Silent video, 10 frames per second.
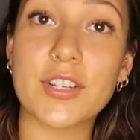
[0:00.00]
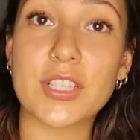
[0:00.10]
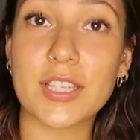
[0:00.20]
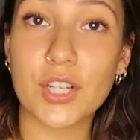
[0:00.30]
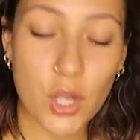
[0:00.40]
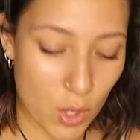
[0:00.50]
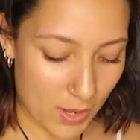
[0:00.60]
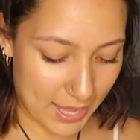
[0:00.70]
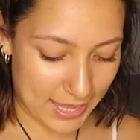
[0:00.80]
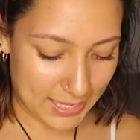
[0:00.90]
you're just gonna go
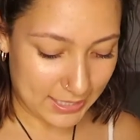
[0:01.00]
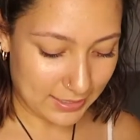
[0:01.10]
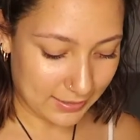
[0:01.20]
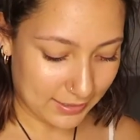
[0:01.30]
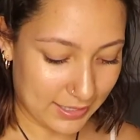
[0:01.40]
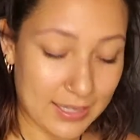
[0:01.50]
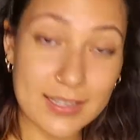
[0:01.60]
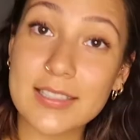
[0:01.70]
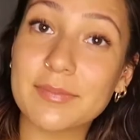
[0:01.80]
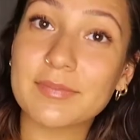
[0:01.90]
ahead
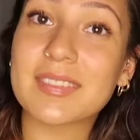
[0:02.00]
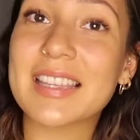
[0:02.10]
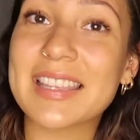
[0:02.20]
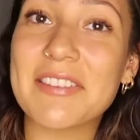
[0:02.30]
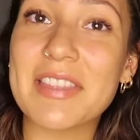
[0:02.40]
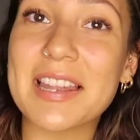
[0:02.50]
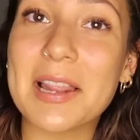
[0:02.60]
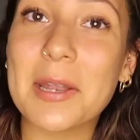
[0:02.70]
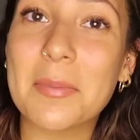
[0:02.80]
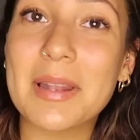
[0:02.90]
and give that a
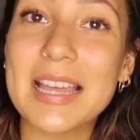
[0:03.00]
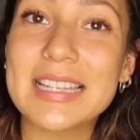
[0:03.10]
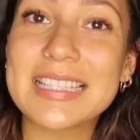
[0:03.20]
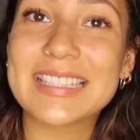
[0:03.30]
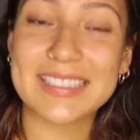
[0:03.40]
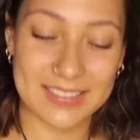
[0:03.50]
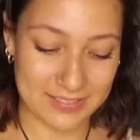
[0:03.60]
little blend.